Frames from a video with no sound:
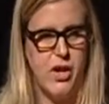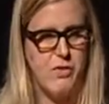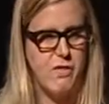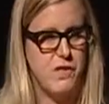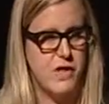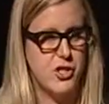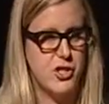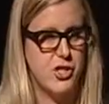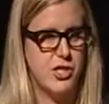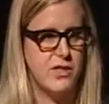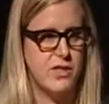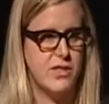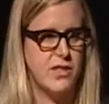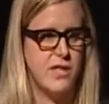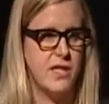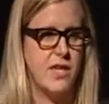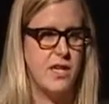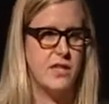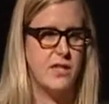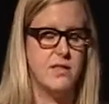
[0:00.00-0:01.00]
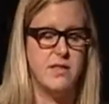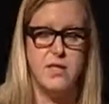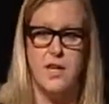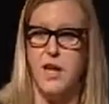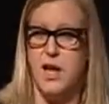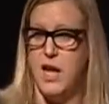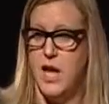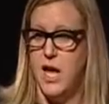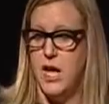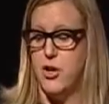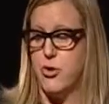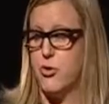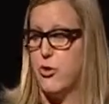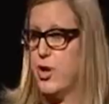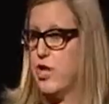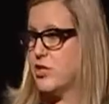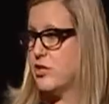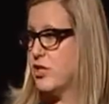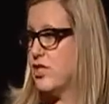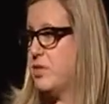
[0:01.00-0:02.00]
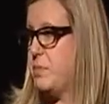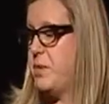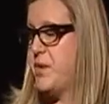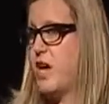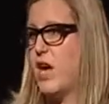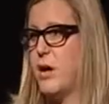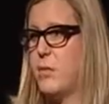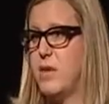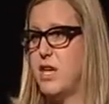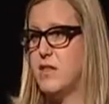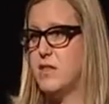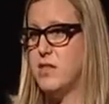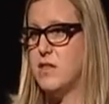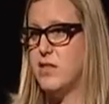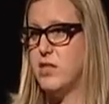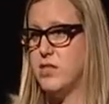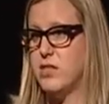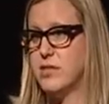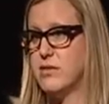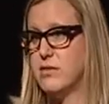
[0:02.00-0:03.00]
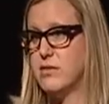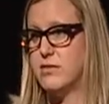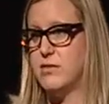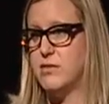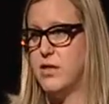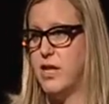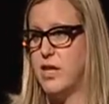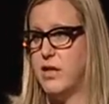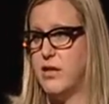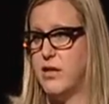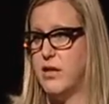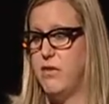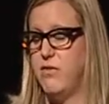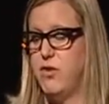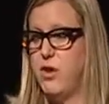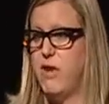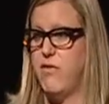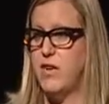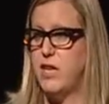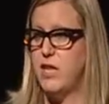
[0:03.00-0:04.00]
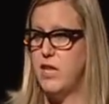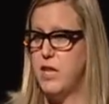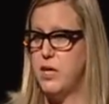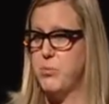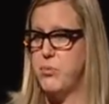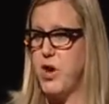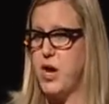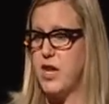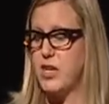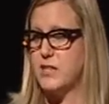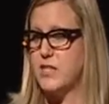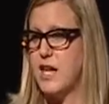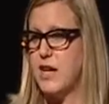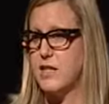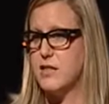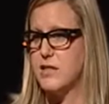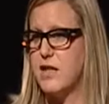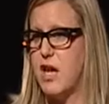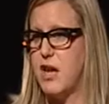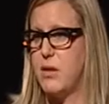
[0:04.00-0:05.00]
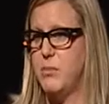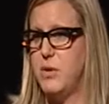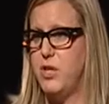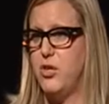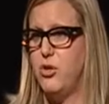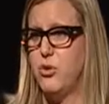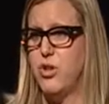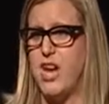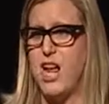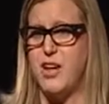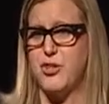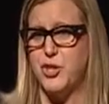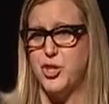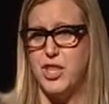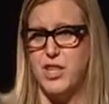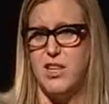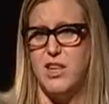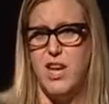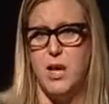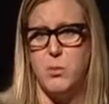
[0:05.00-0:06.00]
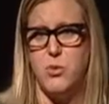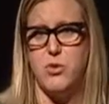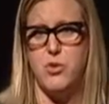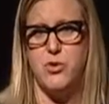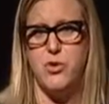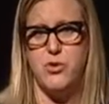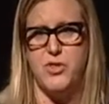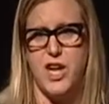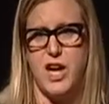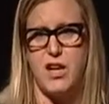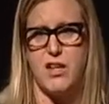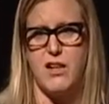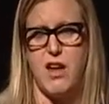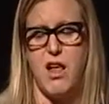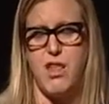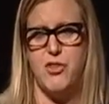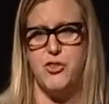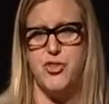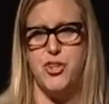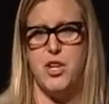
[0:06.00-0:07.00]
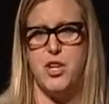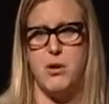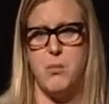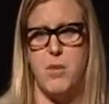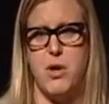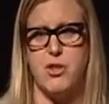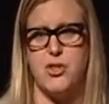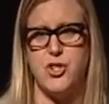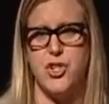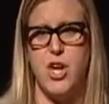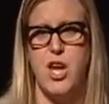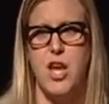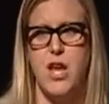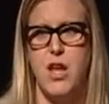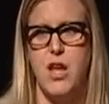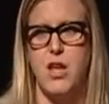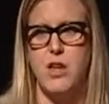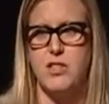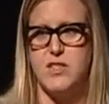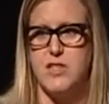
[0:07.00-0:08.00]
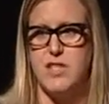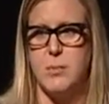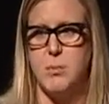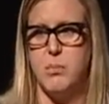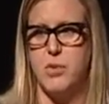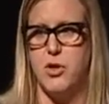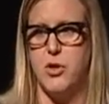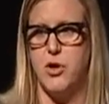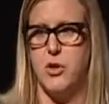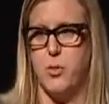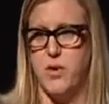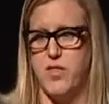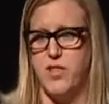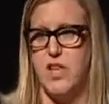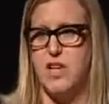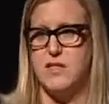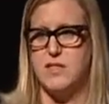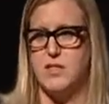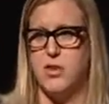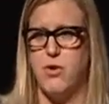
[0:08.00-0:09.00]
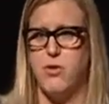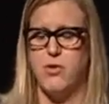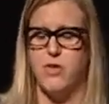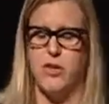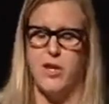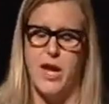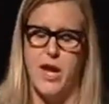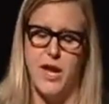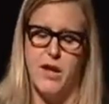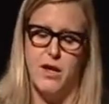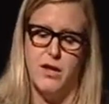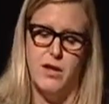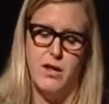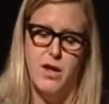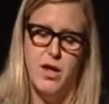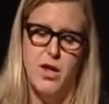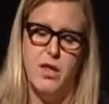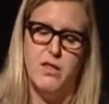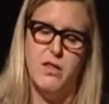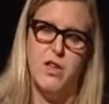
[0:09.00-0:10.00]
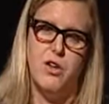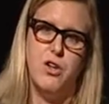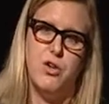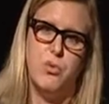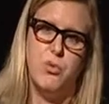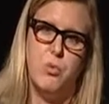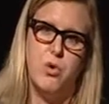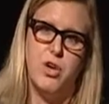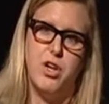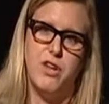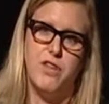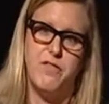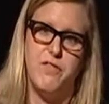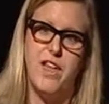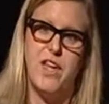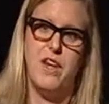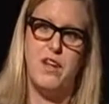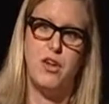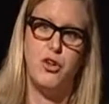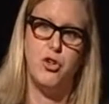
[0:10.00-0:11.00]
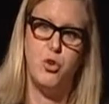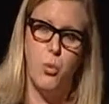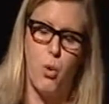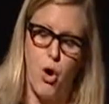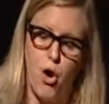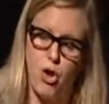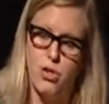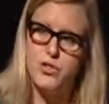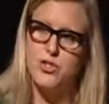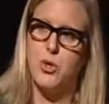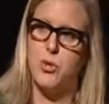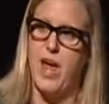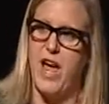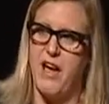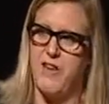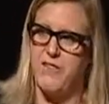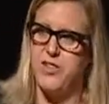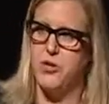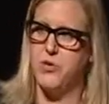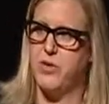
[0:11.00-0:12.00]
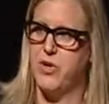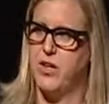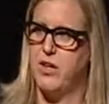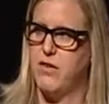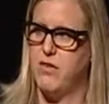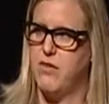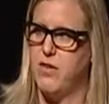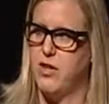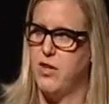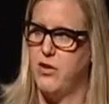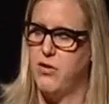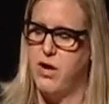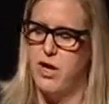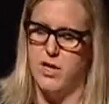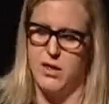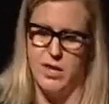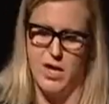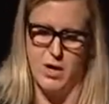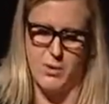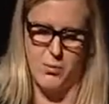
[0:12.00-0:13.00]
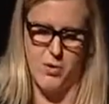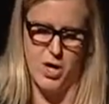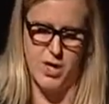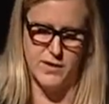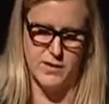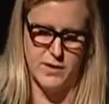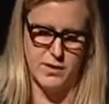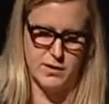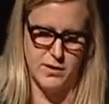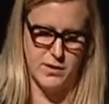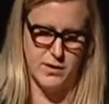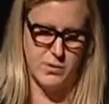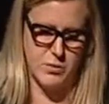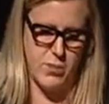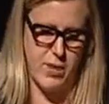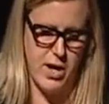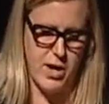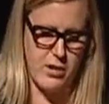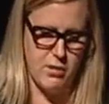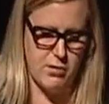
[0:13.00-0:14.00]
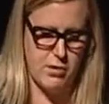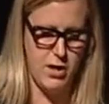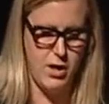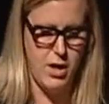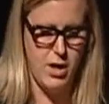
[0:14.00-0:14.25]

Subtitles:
Efficiencies, integrations become easier, right? If you have a clean product taxonomy, you can actually enable new technology in a much simpler, with less overhead than you would if you also have to reinvigorate that process as well.